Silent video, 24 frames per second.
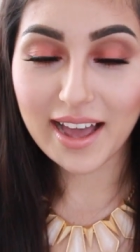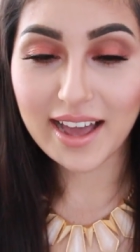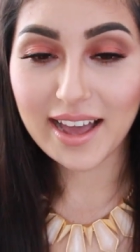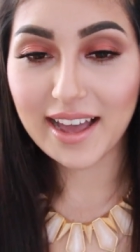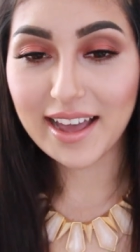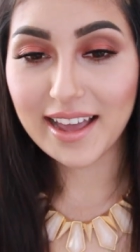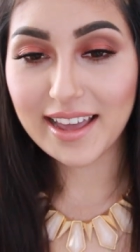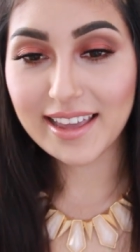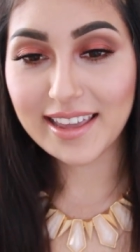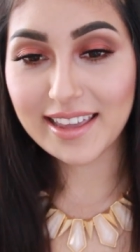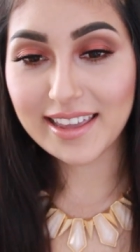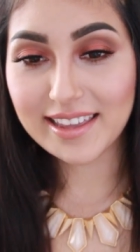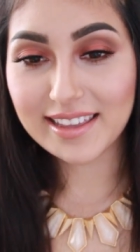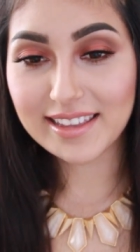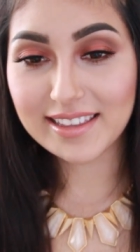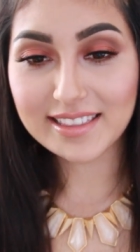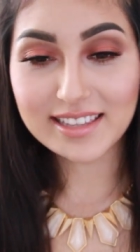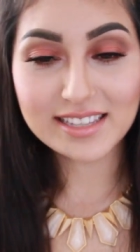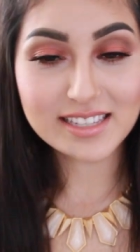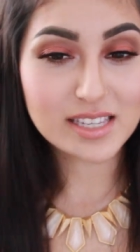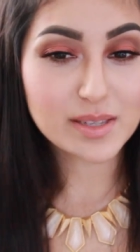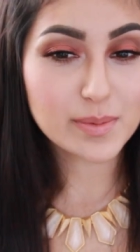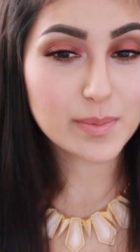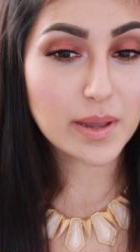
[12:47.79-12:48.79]

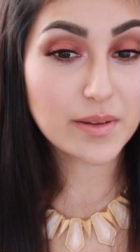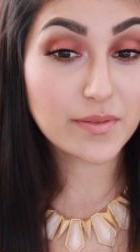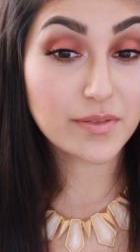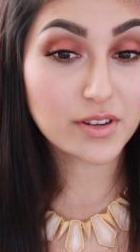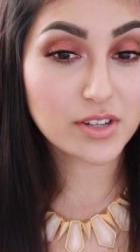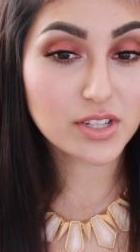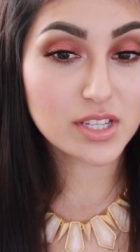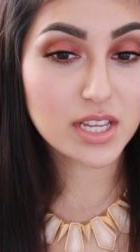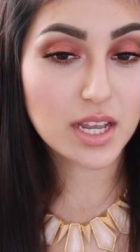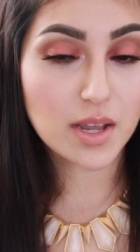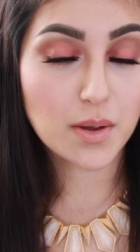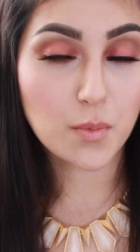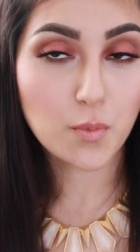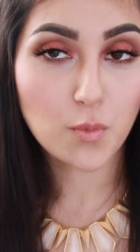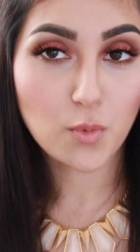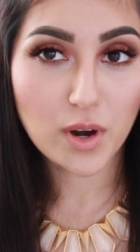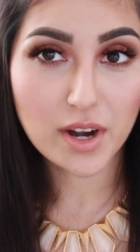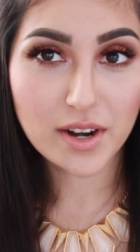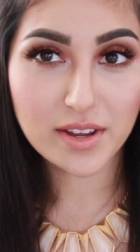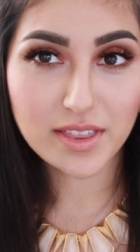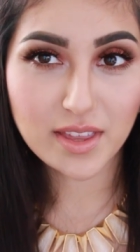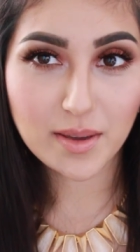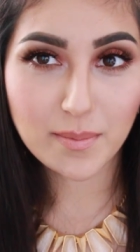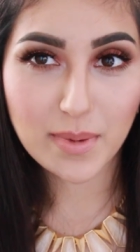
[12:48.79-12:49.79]
This is my first time
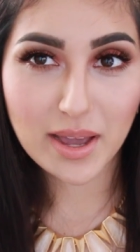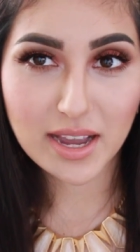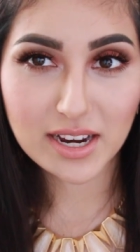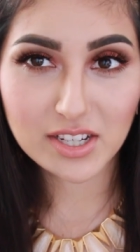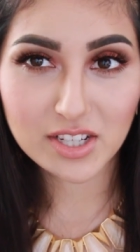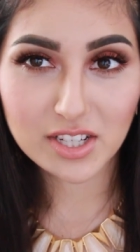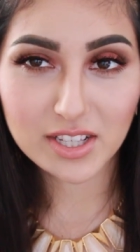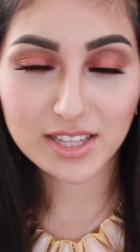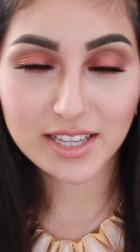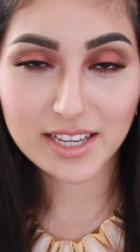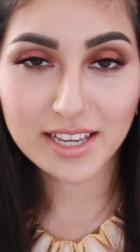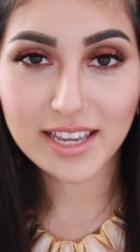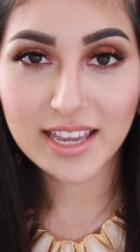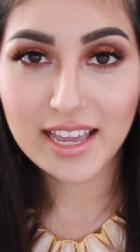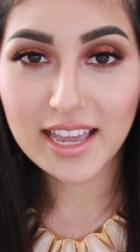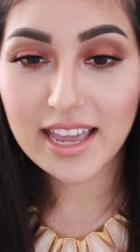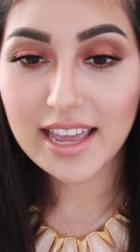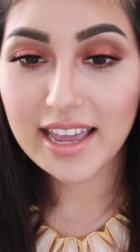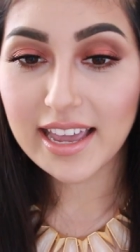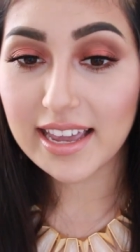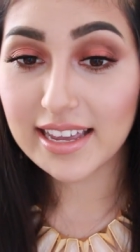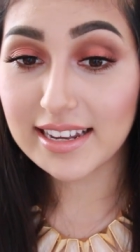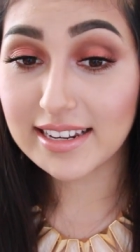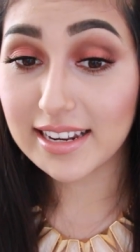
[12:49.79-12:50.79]
wearing them actually,
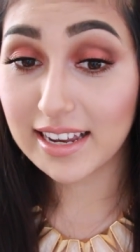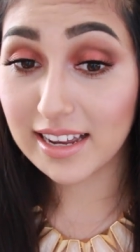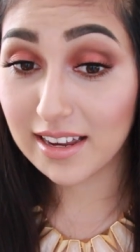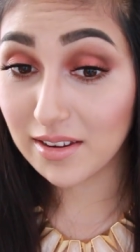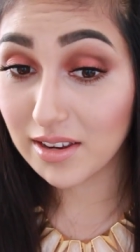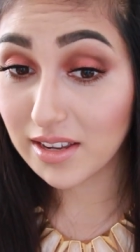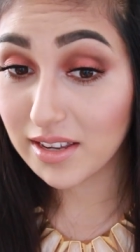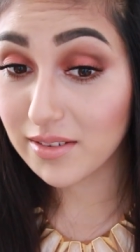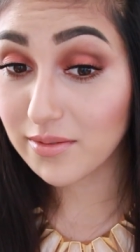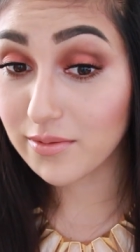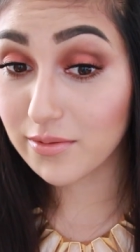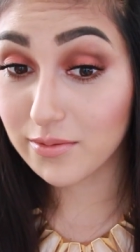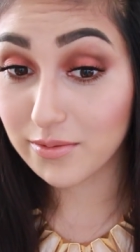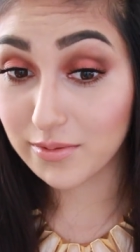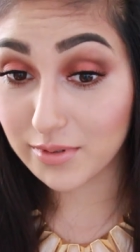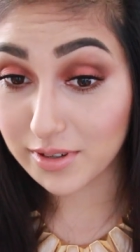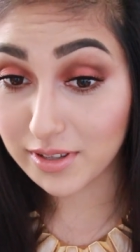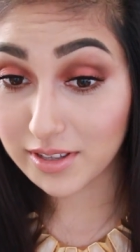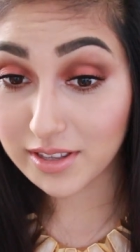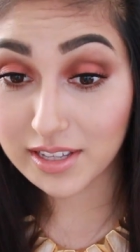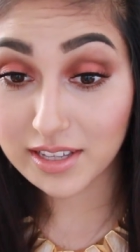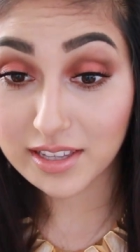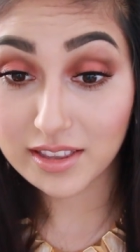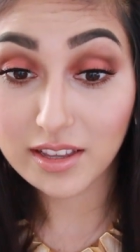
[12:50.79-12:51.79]
and I
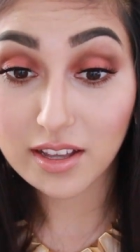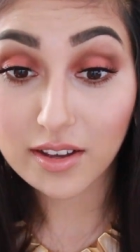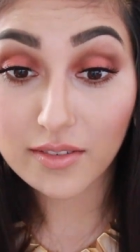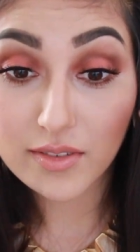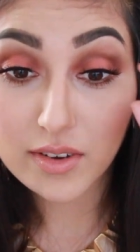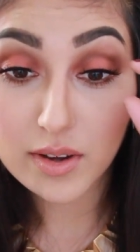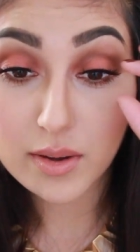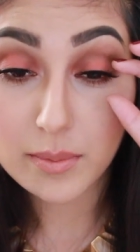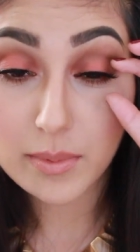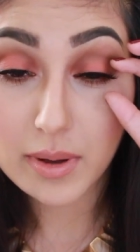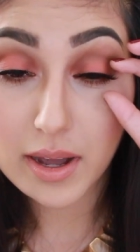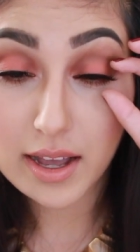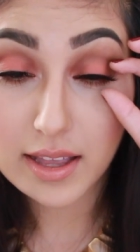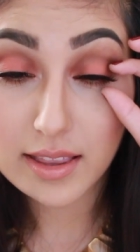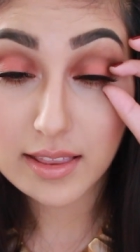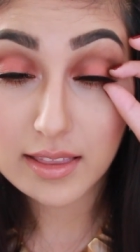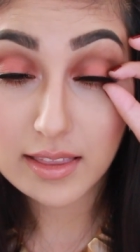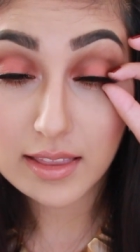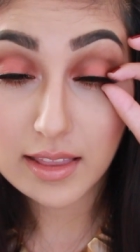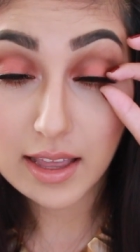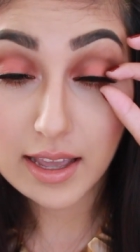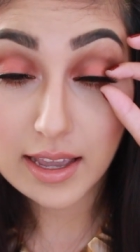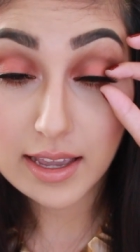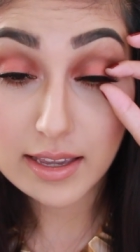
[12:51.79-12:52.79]
really love them. I
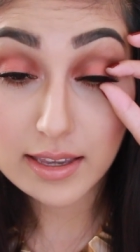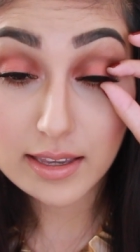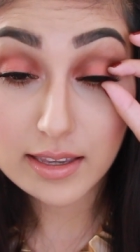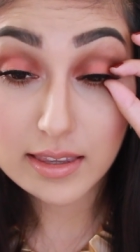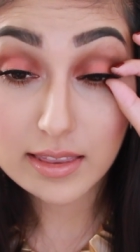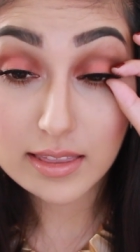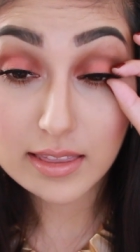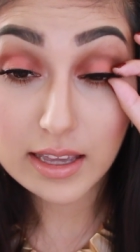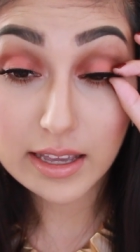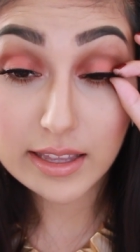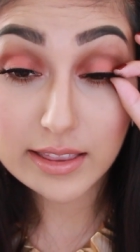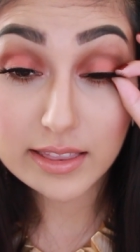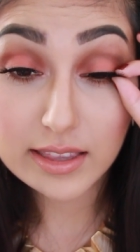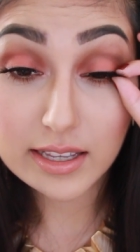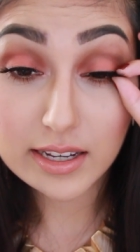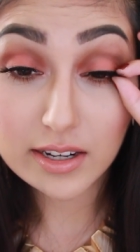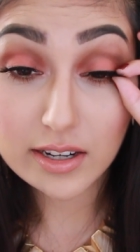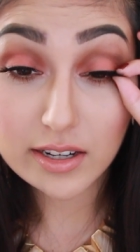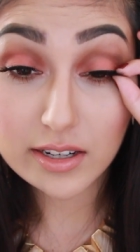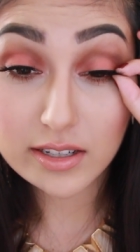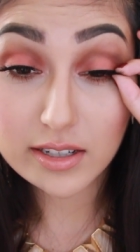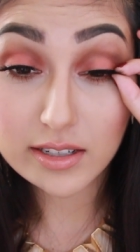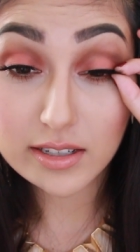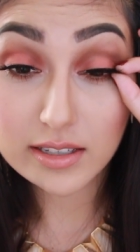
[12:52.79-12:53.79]
like that
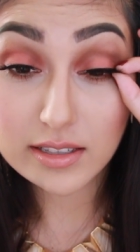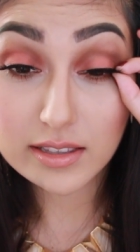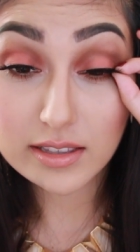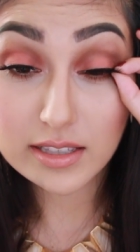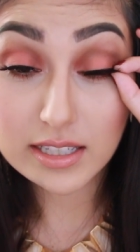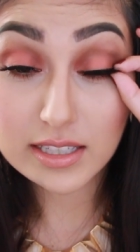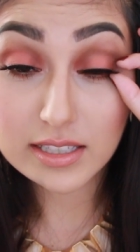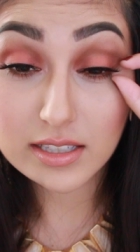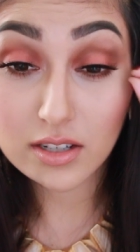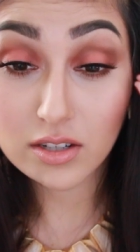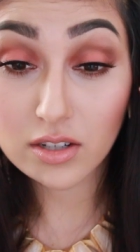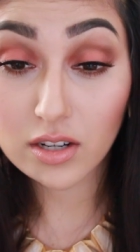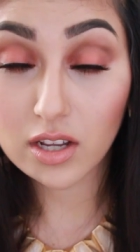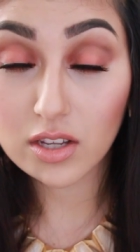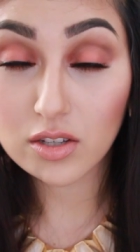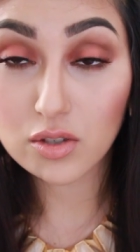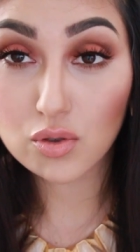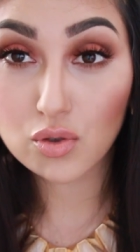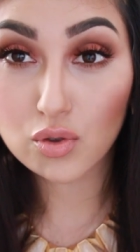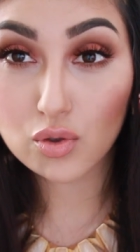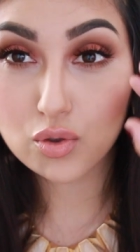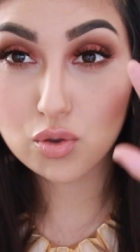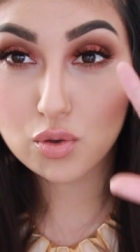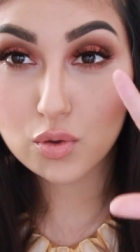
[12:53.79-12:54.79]
these are not
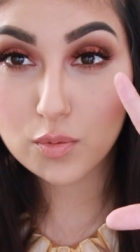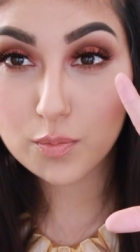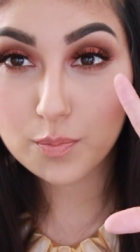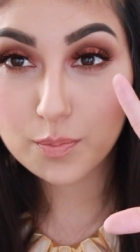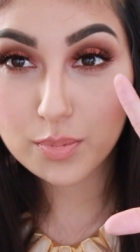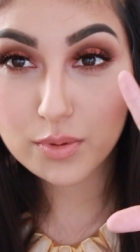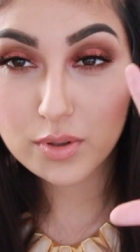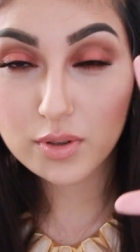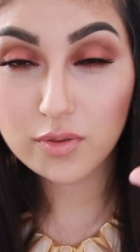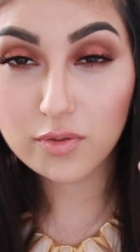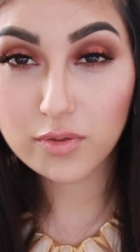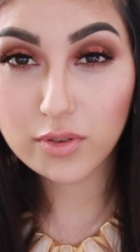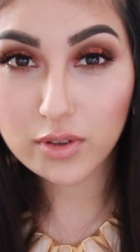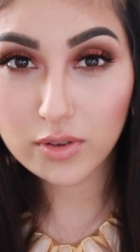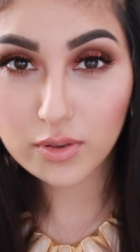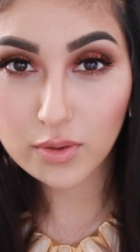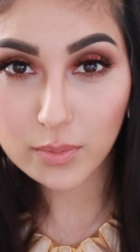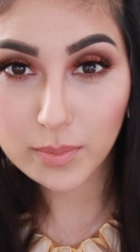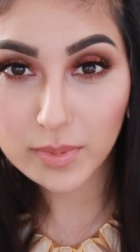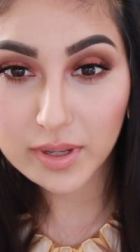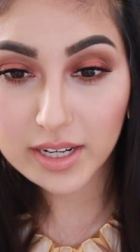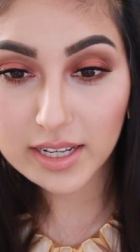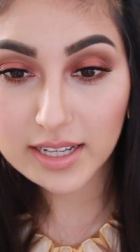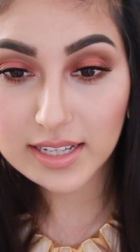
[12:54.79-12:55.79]
super
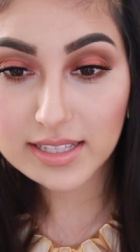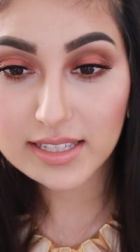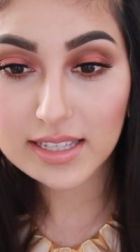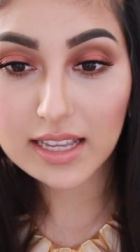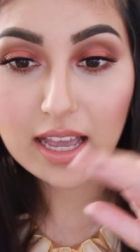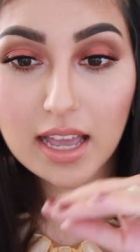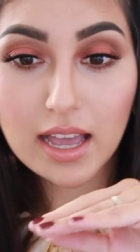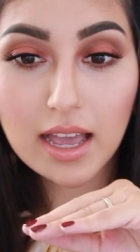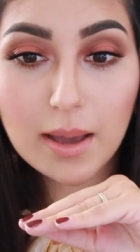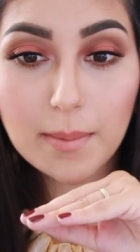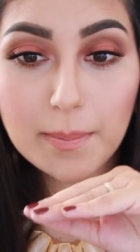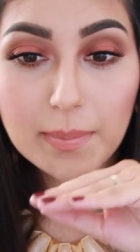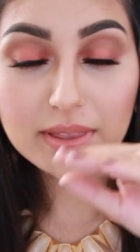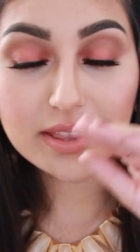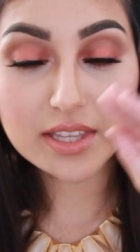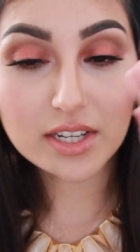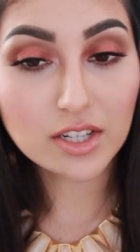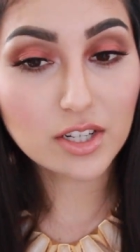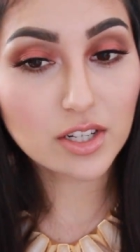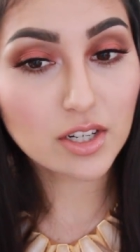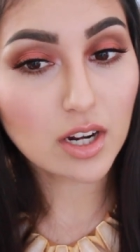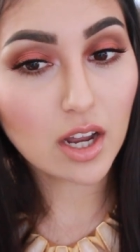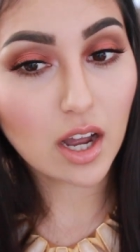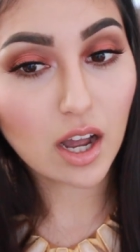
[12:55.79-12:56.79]
voluminous, but
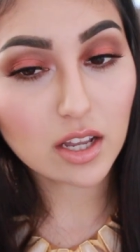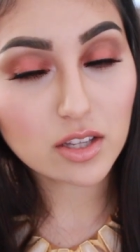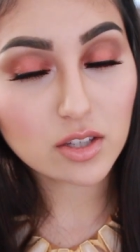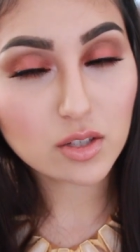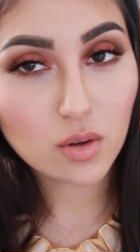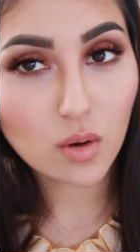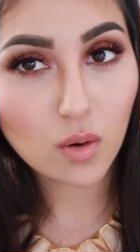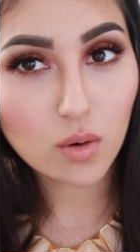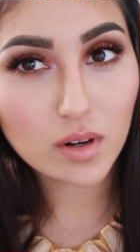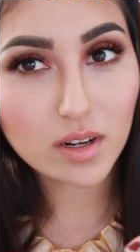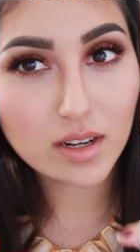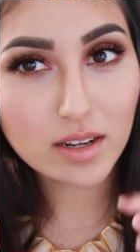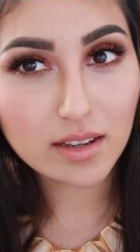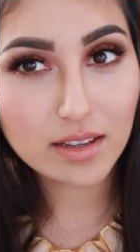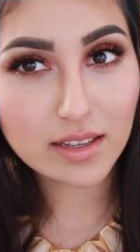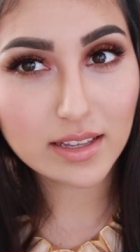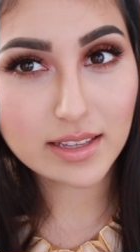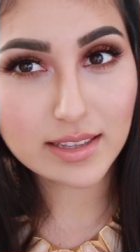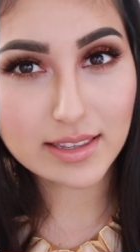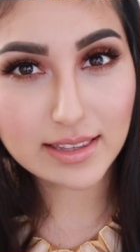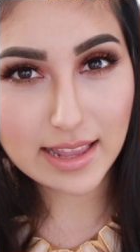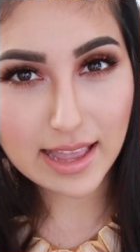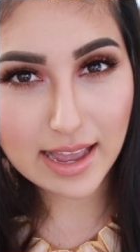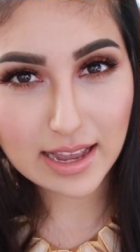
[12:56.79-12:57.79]
they're not
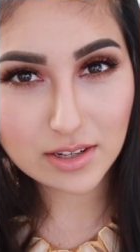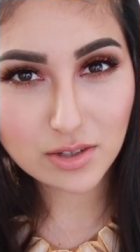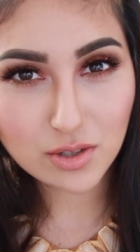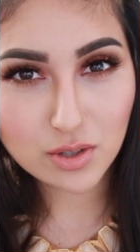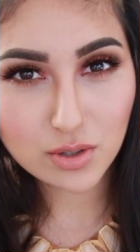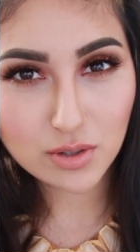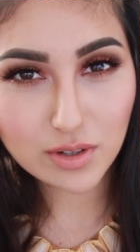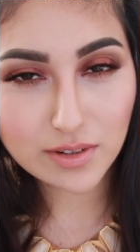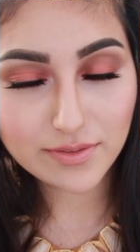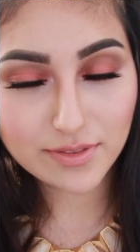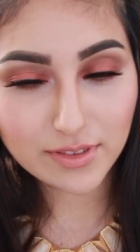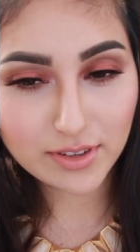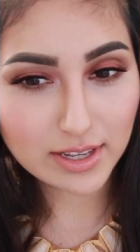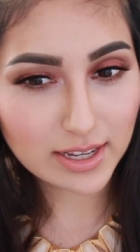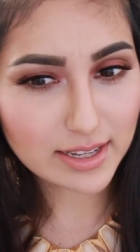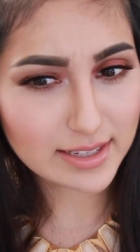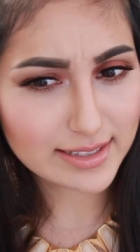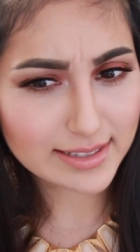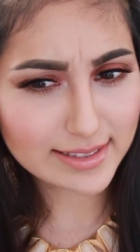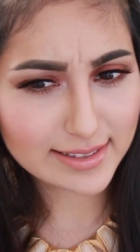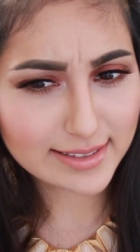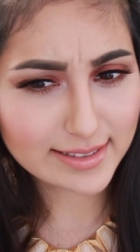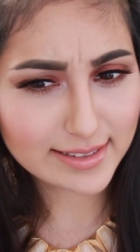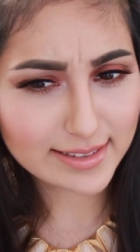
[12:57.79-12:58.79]
totally natural, if you
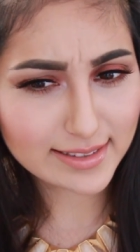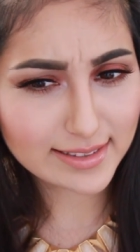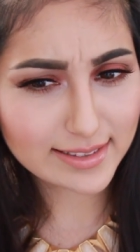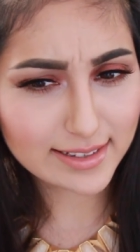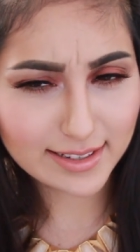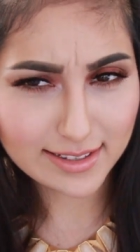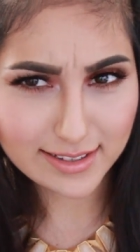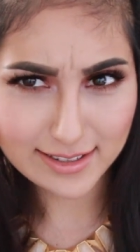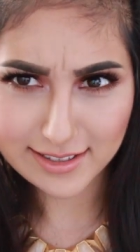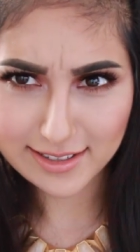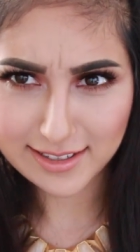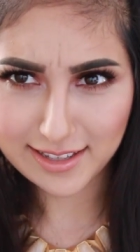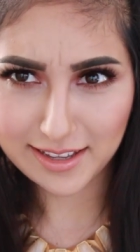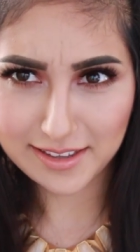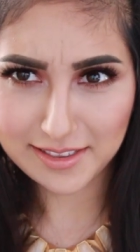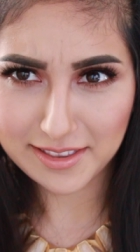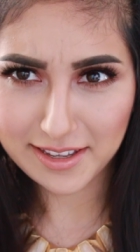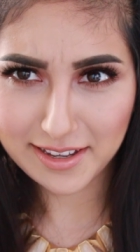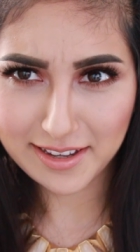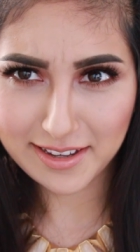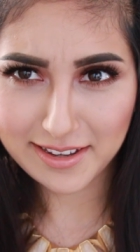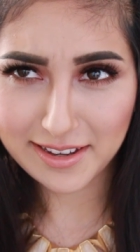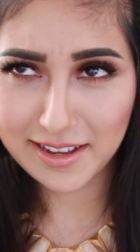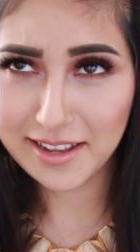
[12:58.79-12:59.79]
guys understand
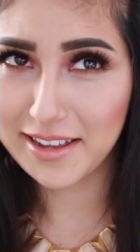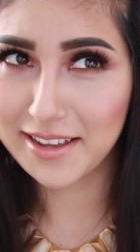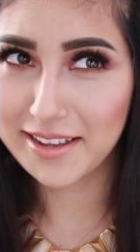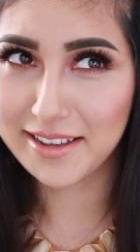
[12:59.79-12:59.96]
that.